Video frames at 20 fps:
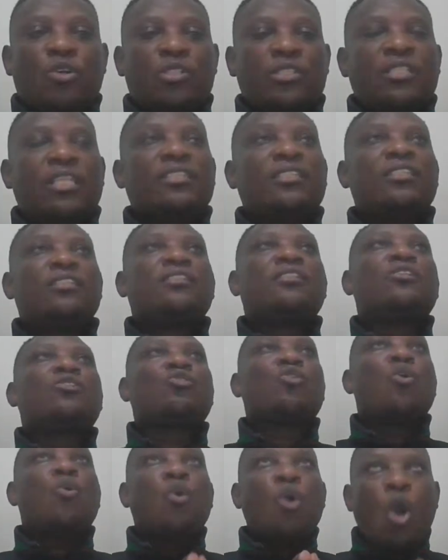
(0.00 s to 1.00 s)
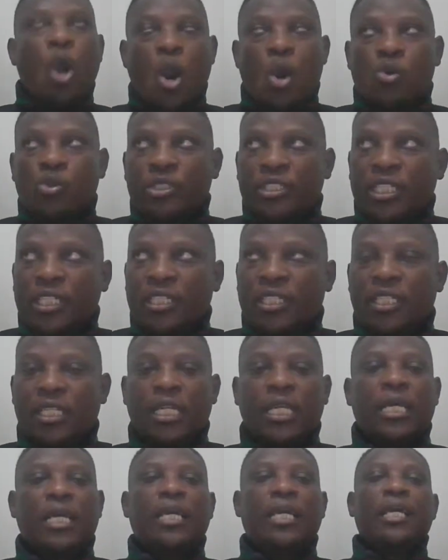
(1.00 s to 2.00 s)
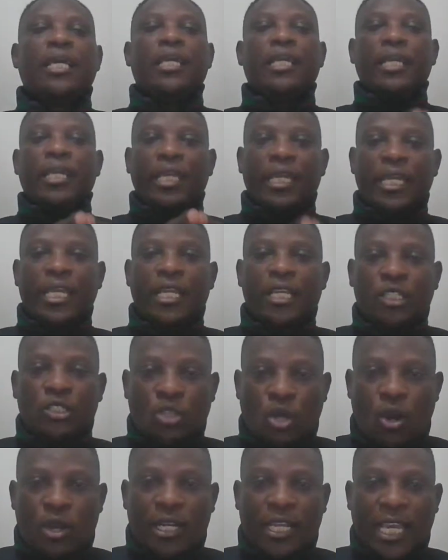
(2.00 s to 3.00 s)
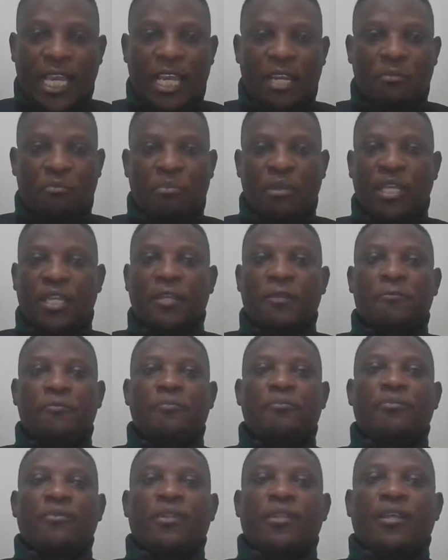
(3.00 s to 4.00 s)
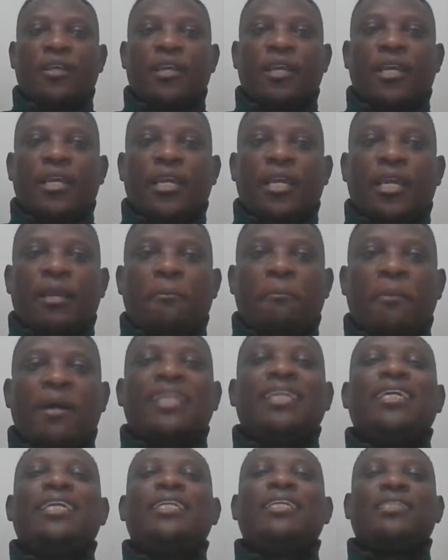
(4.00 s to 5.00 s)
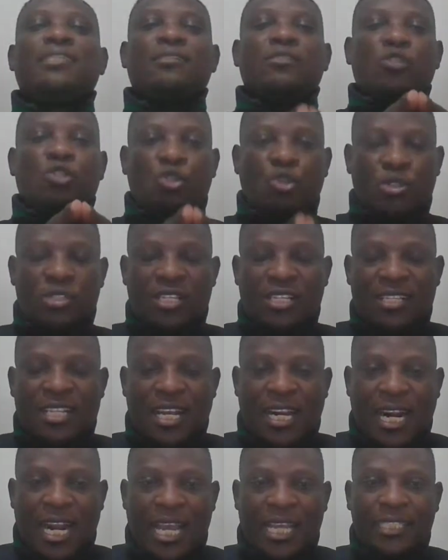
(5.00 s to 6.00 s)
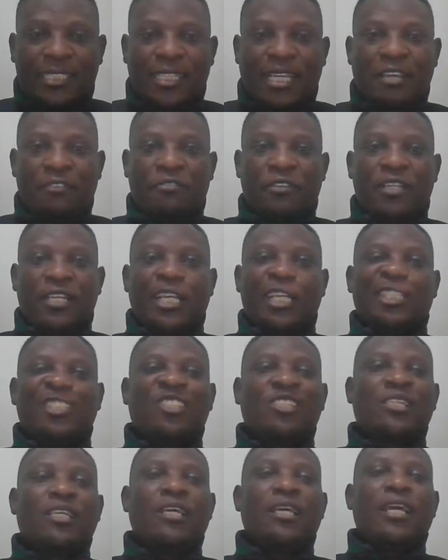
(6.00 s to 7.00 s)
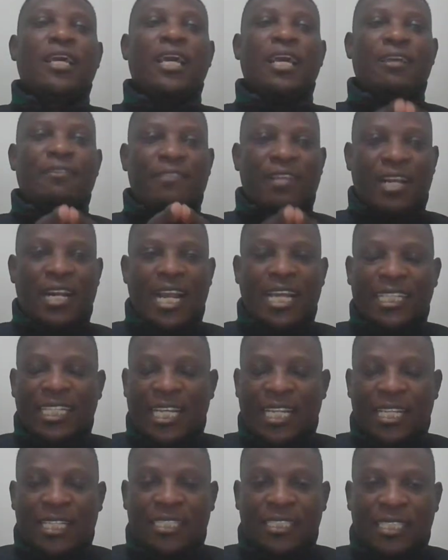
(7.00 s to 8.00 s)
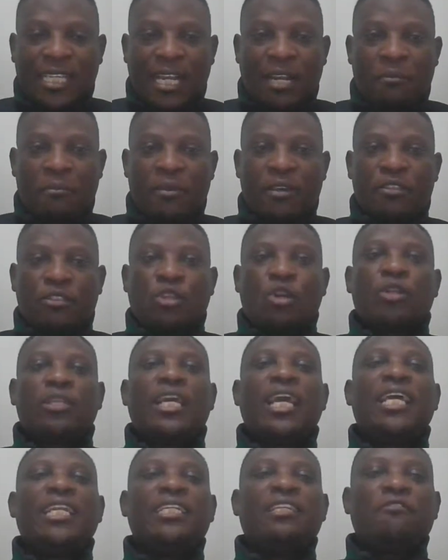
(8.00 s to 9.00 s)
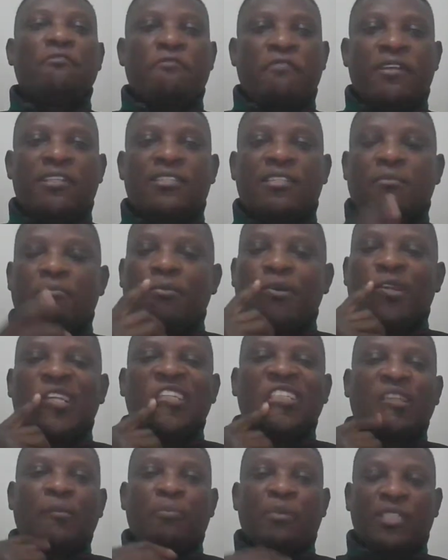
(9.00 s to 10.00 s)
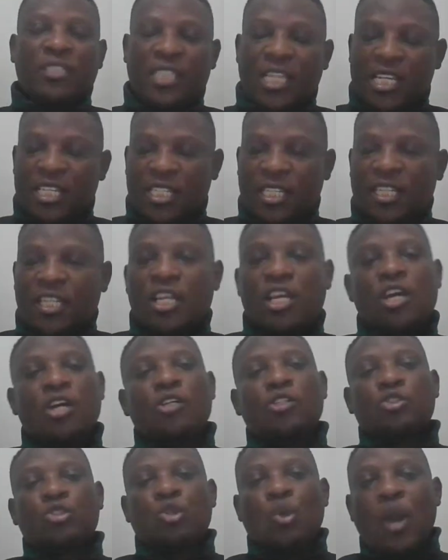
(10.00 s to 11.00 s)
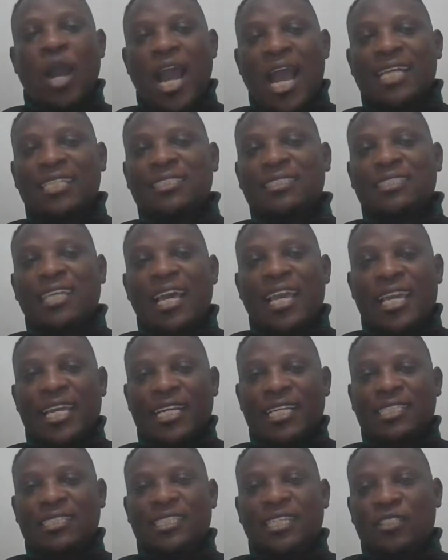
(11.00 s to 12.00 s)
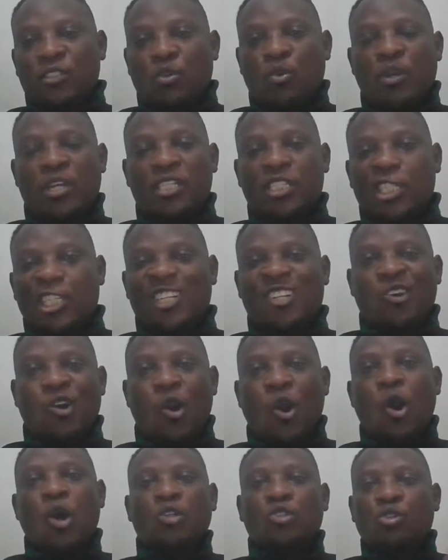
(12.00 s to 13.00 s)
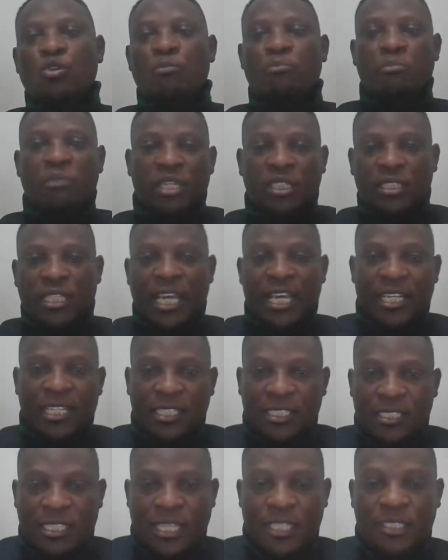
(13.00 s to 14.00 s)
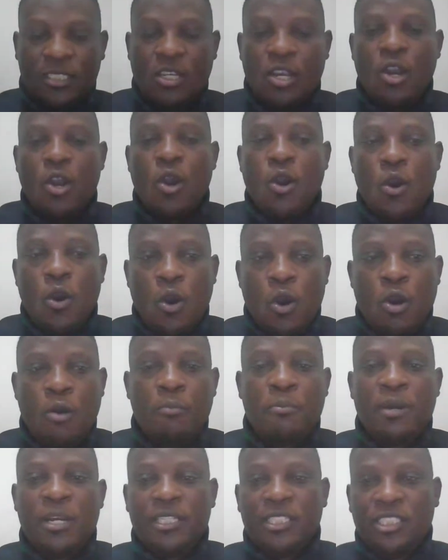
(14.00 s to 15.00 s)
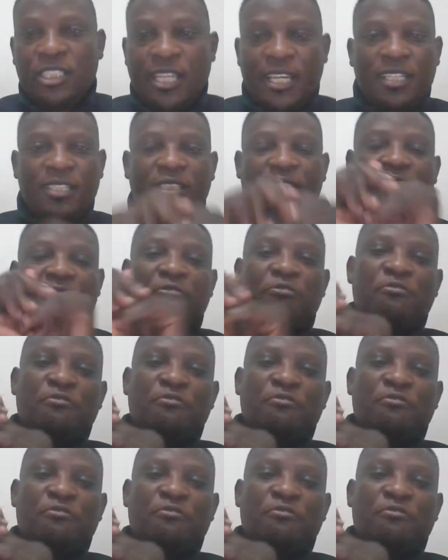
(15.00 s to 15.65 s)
statistics or coding is or can be, but it is using the right evidence and the right analytical method and defensible interpretation to answer a research question or to meet a research objective.